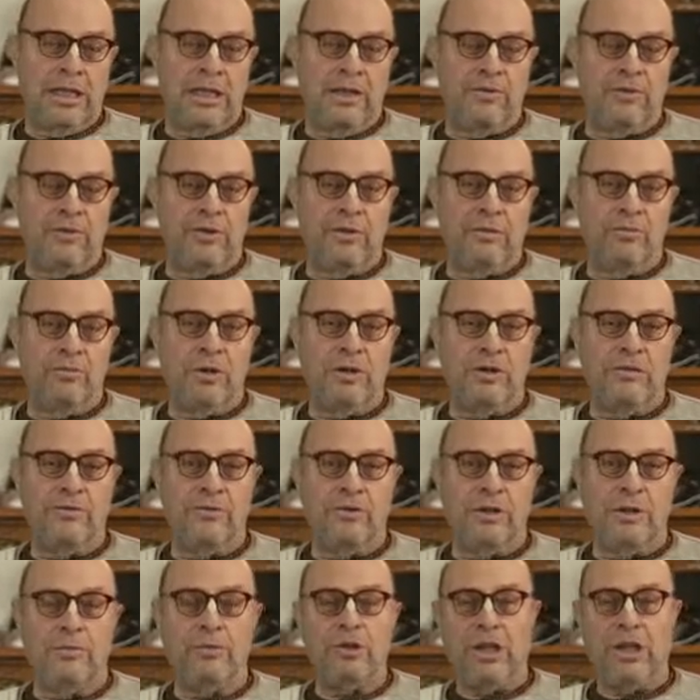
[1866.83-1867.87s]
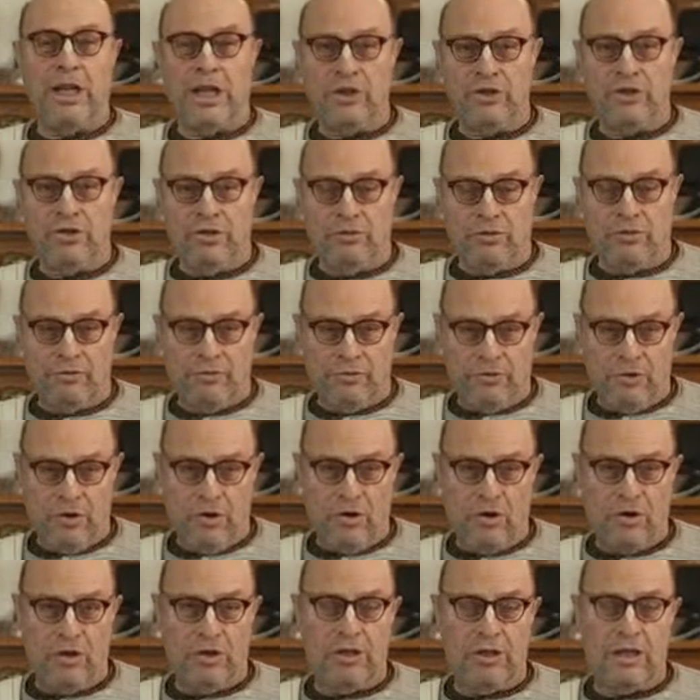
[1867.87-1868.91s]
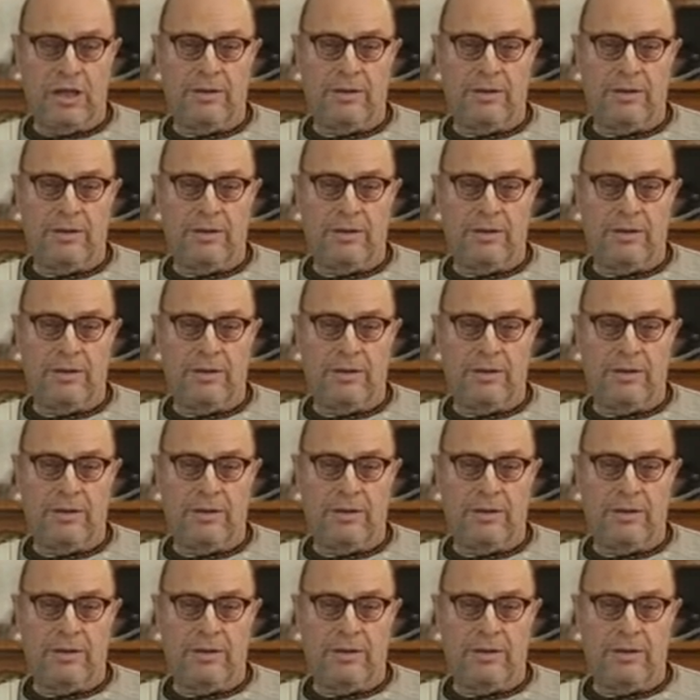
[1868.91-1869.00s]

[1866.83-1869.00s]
gives a wonderful imitation of a frog.